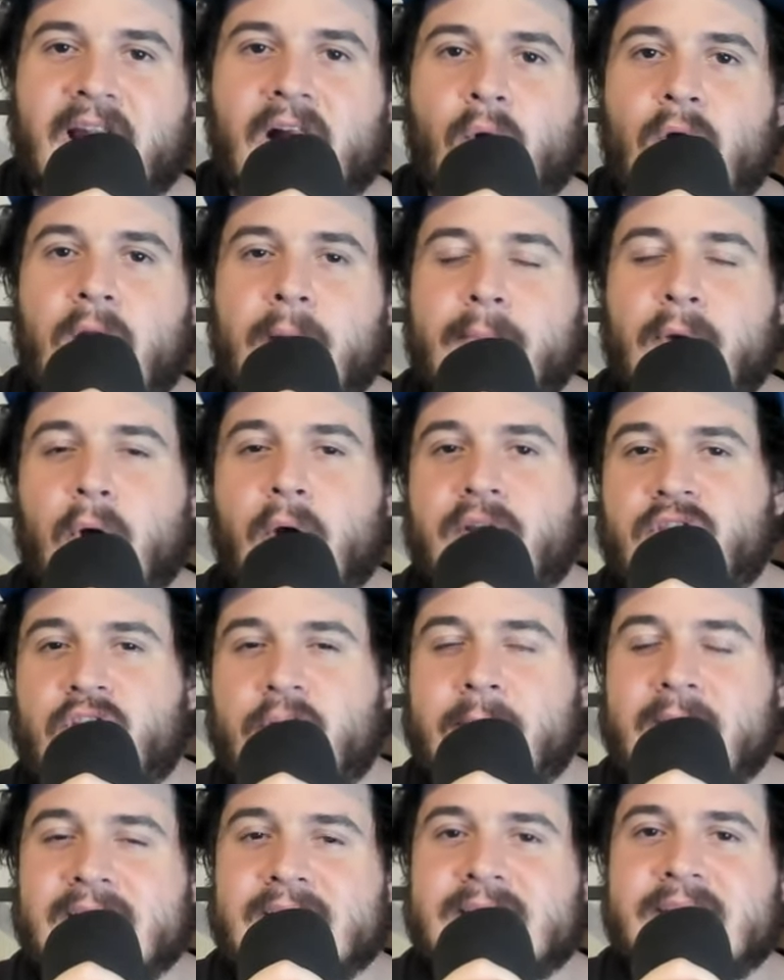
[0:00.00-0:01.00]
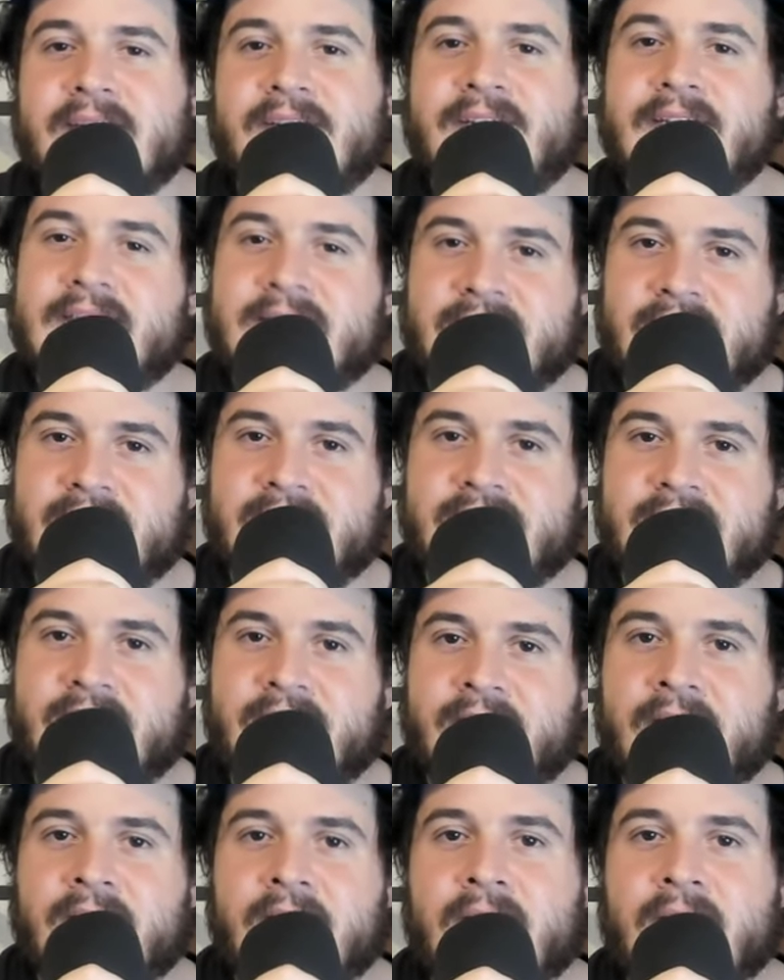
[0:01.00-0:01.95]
where I'm going through my silly season